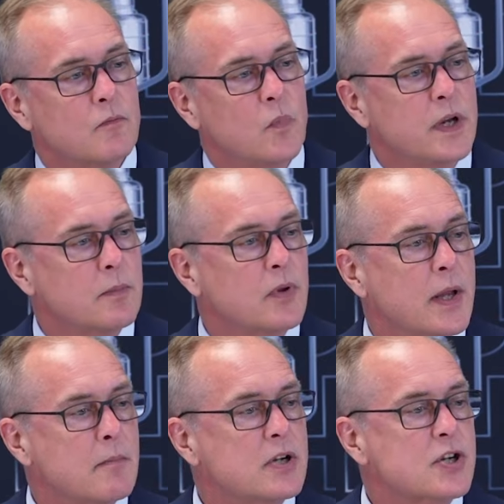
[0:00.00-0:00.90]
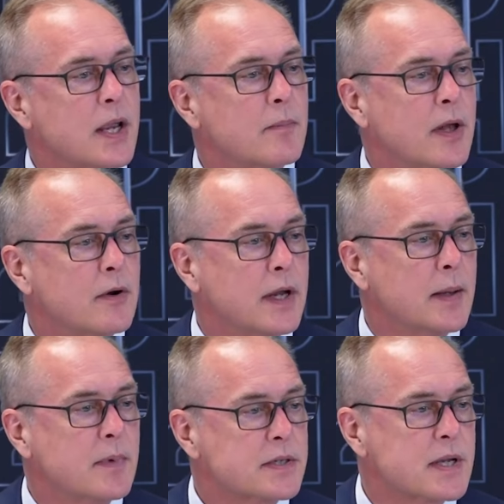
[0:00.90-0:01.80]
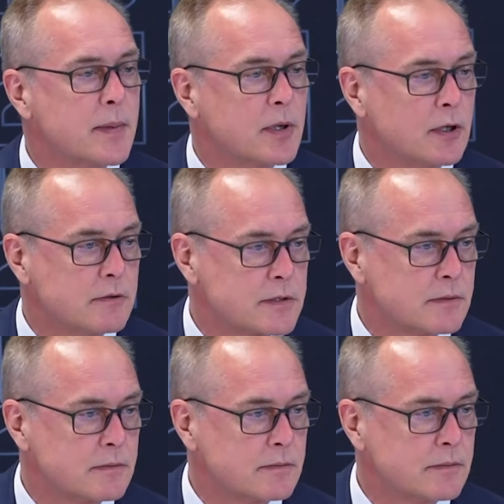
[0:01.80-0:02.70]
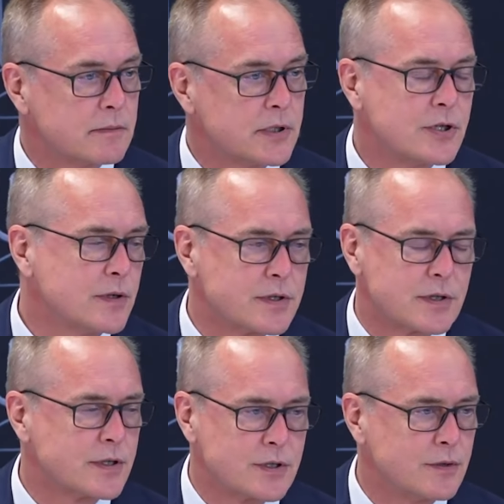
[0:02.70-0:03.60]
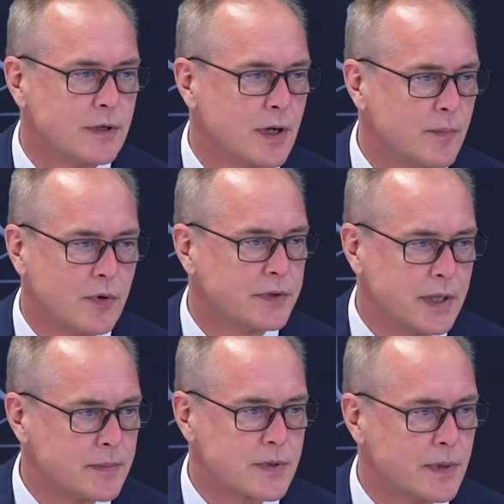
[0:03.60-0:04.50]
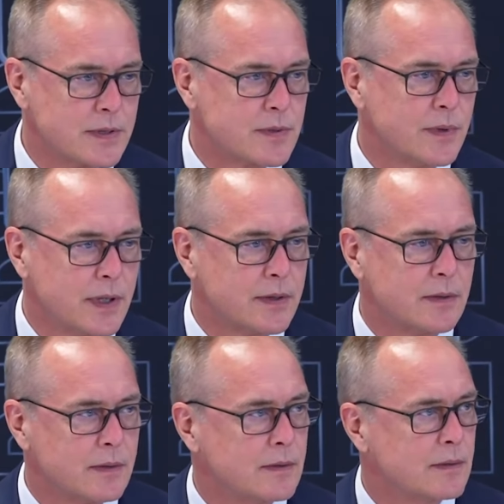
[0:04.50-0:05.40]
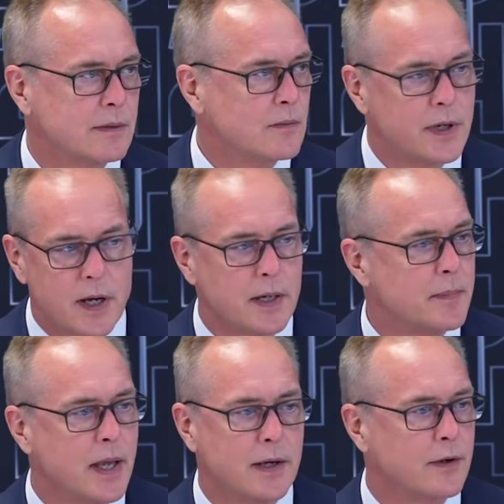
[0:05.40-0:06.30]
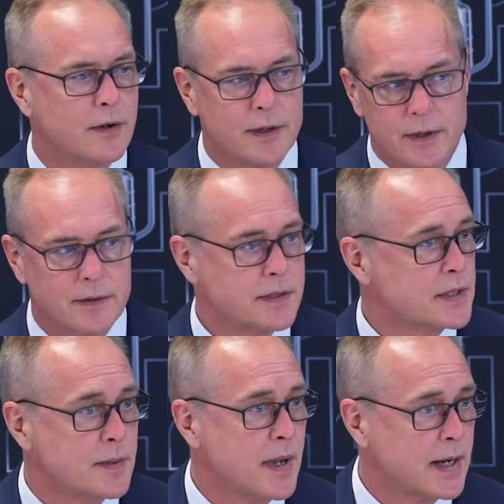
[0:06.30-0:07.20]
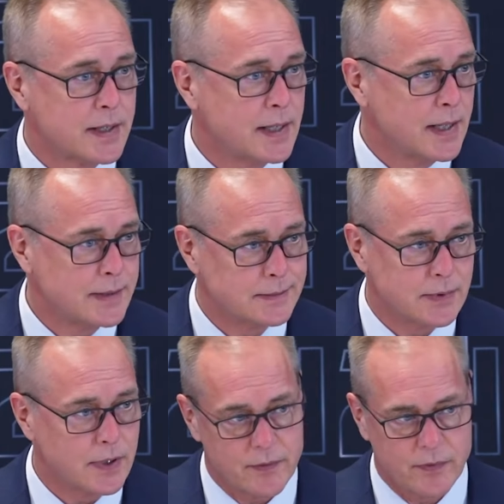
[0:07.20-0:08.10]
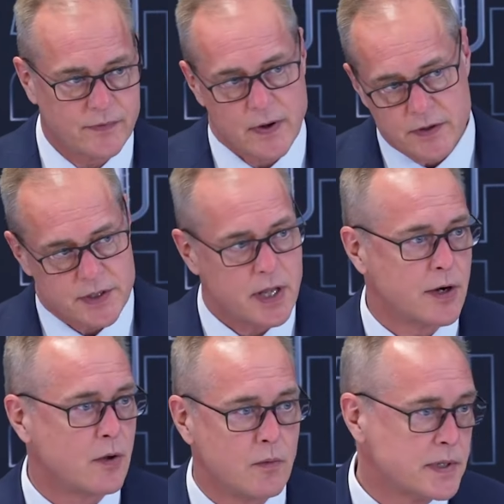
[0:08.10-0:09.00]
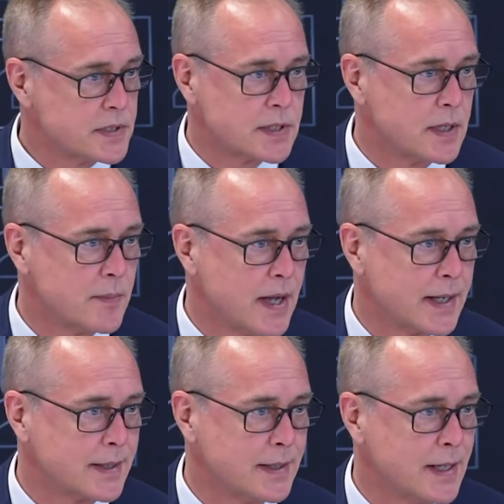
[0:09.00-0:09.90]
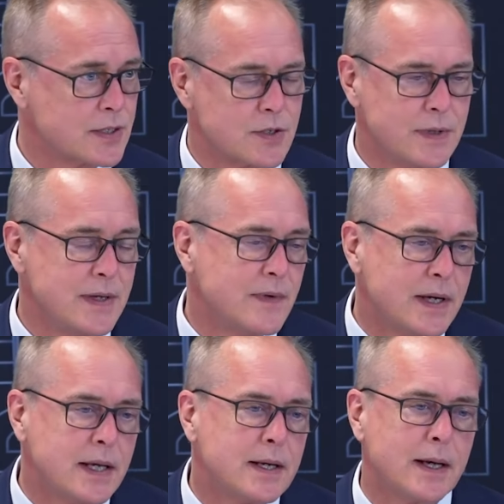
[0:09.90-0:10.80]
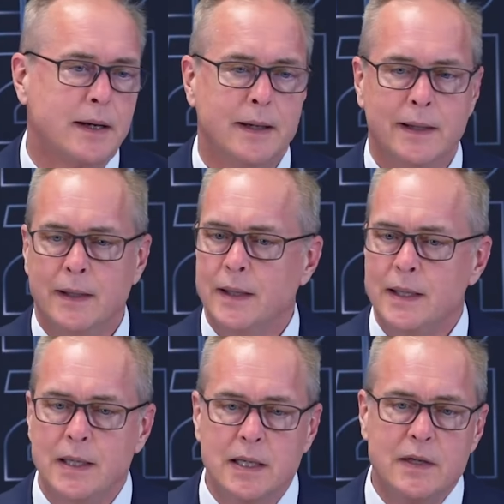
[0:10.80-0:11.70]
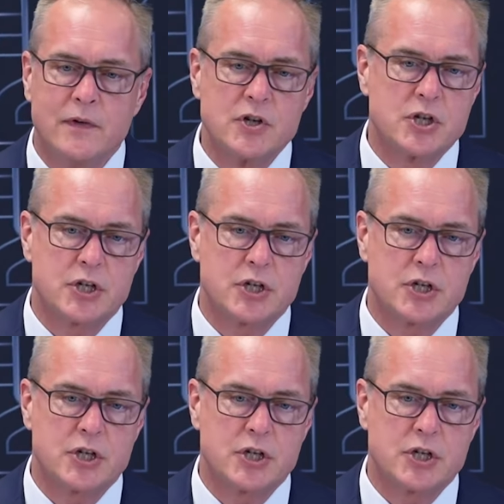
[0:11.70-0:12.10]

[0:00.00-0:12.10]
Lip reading: we can play a much better game next game and lose. The shooters are just too good on both teams, right? So we get the one odd man earlier, and it's in the back of the net. We found the slot hole once, it's in the back of the net. So even in a even